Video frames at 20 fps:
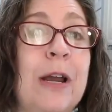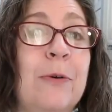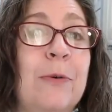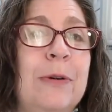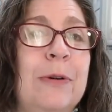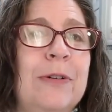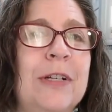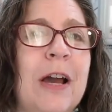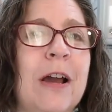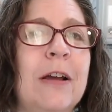the
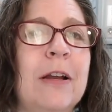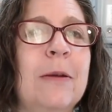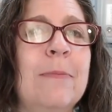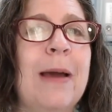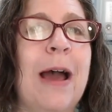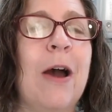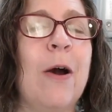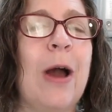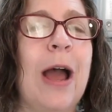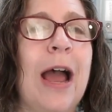break, we were talking
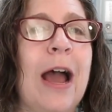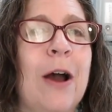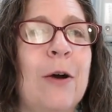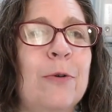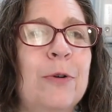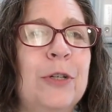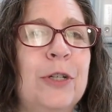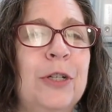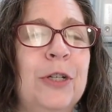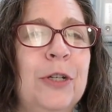about
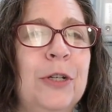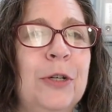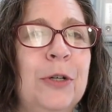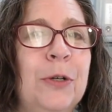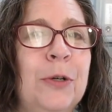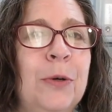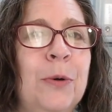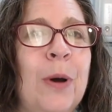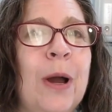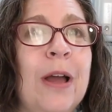how
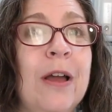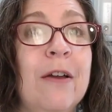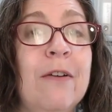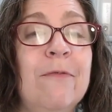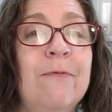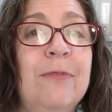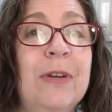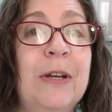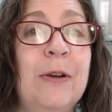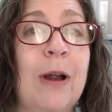to
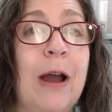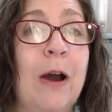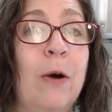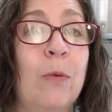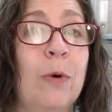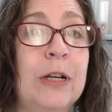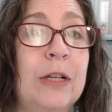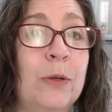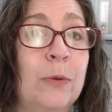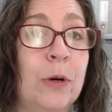figure
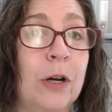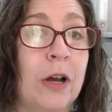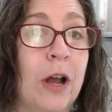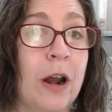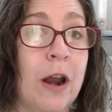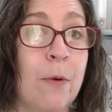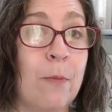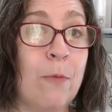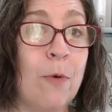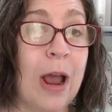out what to
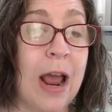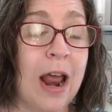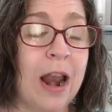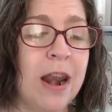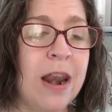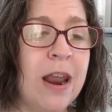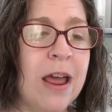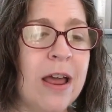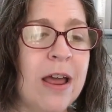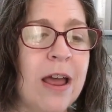work on and
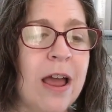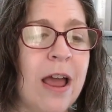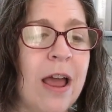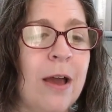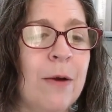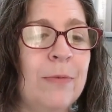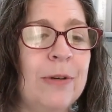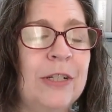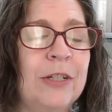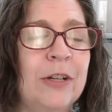when.
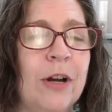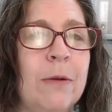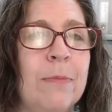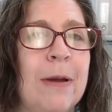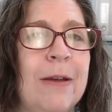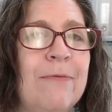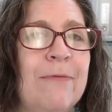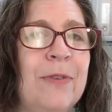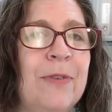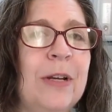And we
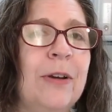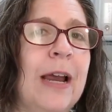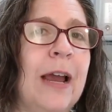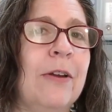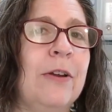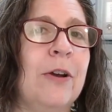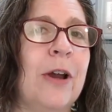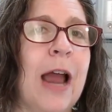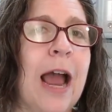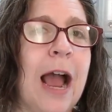started by
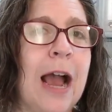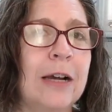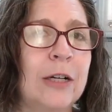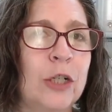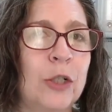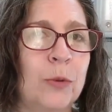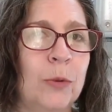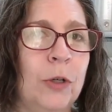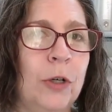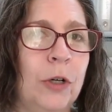figuring out your
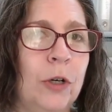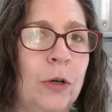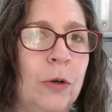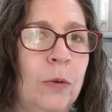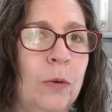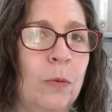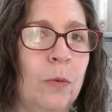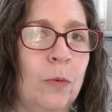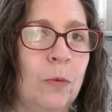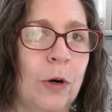
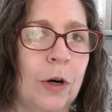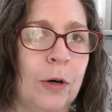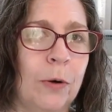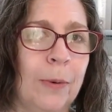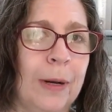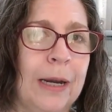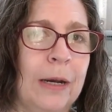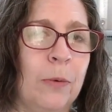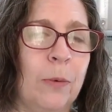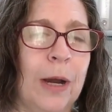actual
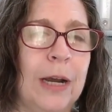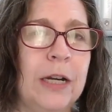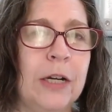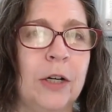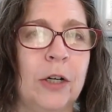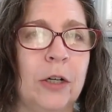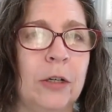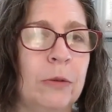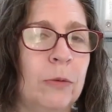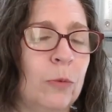work week, what
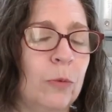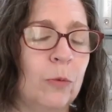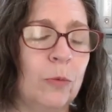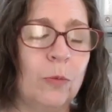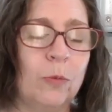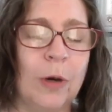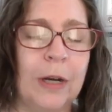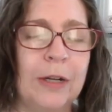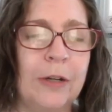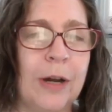you're
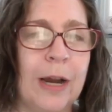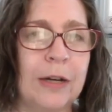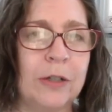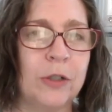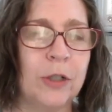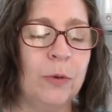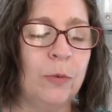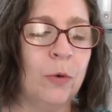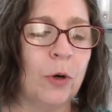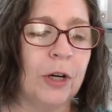
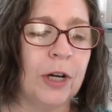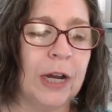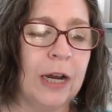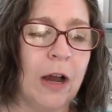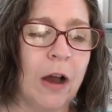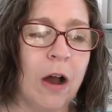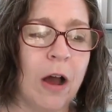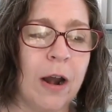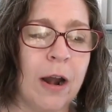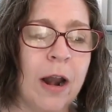actually
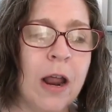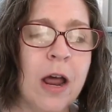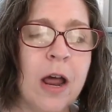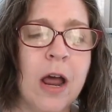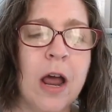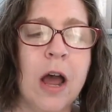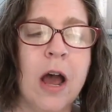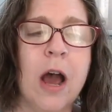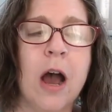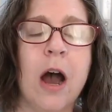working on.
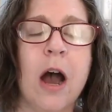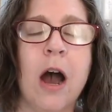